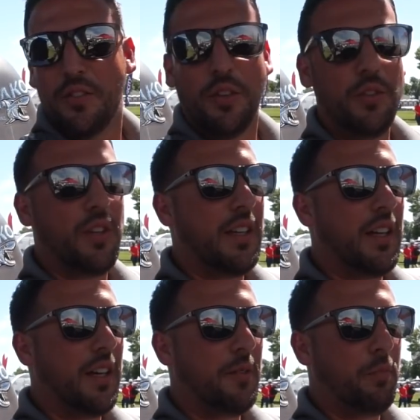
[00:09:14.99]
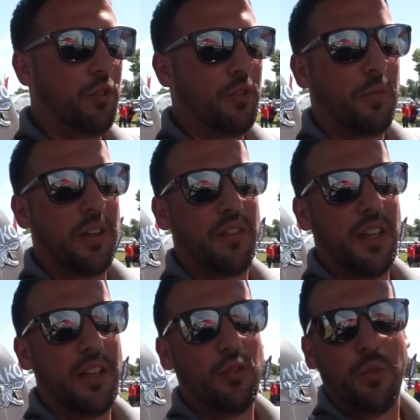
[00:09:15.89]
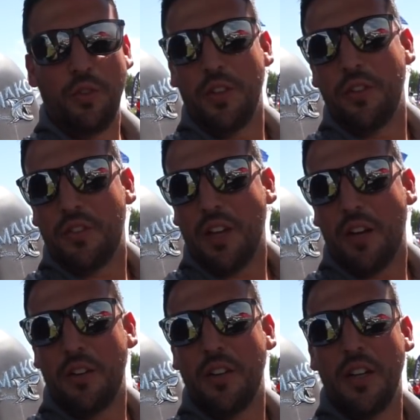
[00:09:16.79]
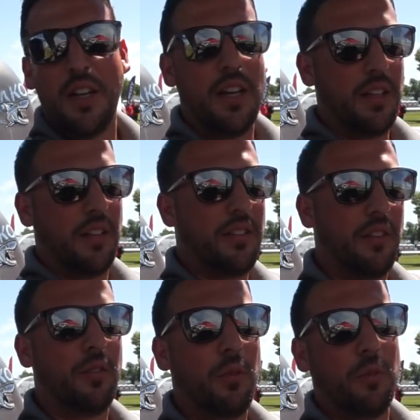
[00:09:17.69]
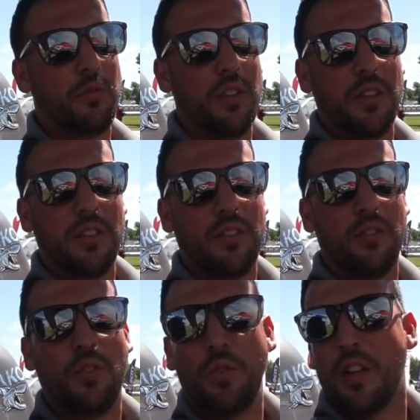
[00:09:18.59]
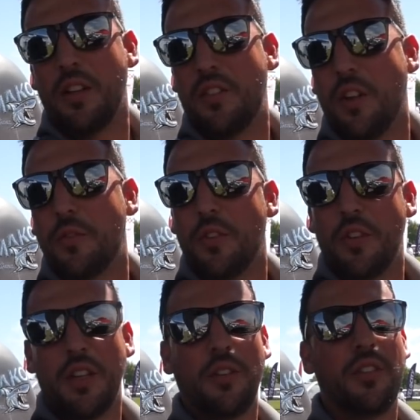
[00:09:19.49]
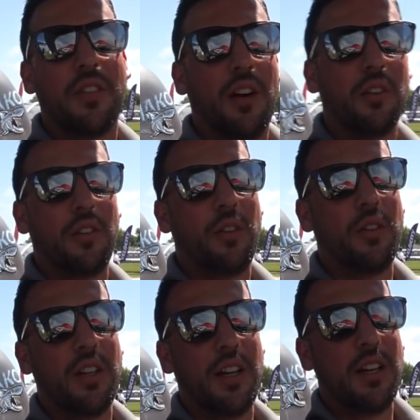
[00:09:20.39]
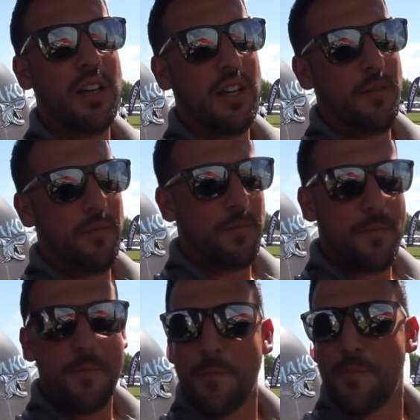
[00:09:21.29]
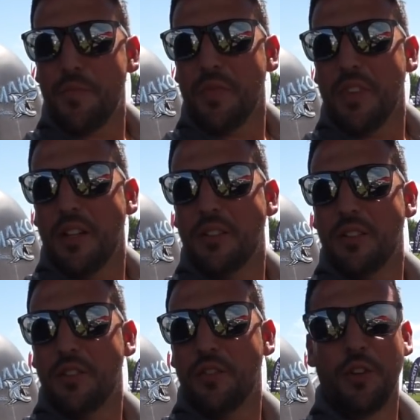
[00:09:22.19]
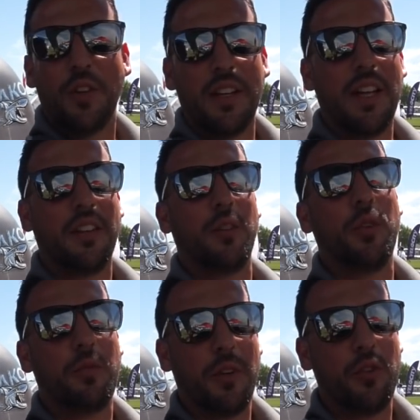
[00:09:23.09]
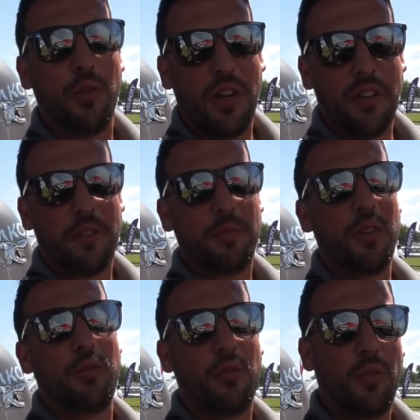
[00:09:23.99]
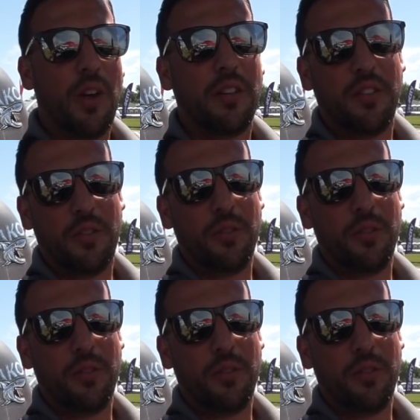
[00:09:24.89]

So you can push the button, say, tune the nearest tower, and the system will tune itself to the nearest tower or... Uh, oh, so you, oh, wow. Okay. So you can ask it, what's my true airspeed, true altitude?